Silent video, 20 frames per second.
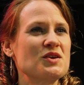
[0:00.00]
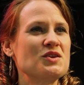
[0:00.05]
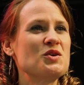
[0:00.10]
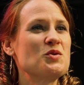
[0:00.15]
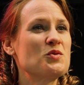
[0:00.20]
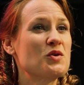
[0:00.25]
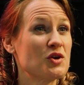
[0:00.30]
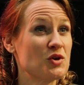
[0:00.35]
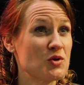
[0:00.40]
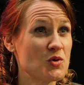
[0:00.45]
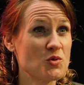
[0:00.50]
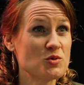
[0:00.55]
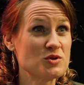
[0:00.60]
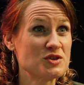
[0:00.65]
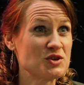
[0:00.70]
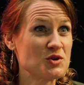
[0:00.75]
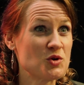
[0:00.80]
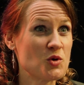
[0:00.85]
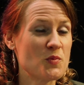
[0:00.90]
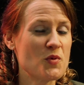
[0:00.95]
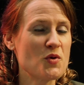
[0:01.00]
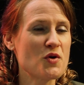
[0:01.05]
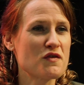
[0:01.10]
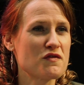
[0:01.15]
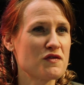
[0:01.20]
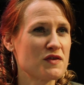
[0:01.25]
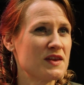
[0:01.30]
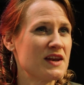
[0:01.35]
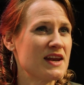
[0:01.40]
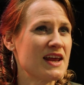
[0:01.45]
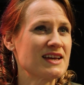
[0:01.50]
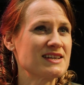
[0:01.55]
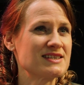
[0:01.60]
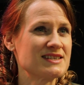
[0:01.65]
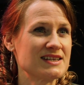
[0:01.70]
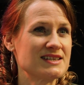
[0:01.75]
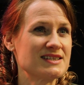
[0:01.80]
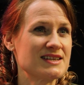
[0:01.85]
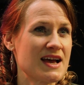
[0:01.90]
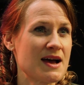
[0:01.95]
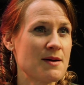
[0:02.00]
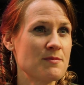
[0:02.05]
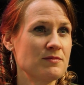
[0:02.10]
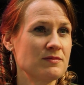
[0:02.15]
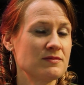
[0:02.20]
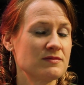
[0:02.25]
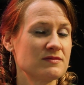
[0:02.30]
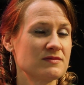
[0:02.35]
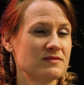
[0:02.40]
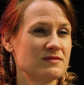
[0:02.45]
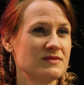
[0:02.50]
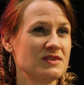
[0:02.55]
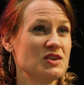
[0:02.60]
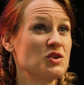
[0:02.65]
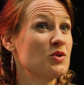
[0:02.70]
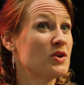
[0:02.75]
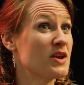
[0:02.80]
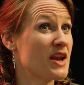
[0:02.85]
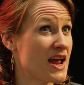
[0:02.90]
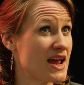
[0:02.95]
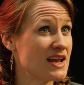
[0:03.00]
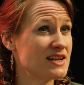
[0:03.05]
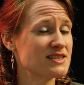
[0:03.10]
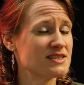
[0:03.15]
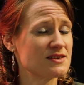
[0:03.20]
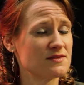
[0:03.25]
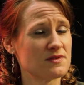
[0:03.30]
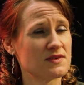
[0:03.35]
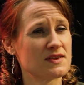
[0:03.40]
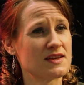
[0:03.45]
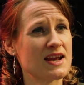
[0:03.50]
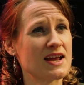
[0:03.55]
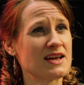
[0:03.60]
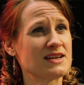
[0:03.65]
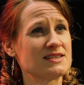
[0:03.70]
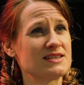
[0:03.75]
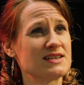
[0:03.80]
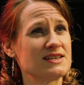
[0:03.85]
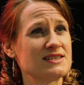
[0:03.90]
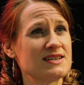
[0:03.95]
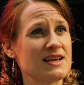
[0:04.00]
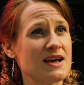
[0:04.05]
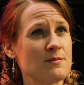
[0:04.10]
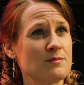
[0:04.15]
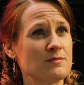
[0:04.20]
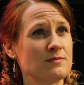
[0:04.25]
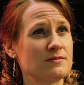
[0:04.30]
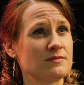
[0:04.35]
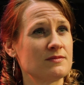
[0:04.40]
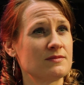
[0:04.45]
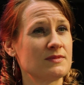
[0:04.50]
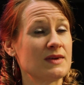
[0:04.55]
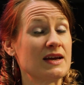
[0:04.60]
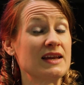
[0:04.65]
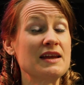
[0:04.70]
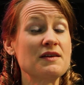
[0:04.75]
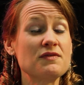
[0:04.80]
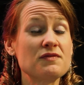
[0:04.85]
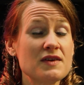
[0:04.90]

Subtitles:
You can order your book for the next exam, you can enter for the next exam, and if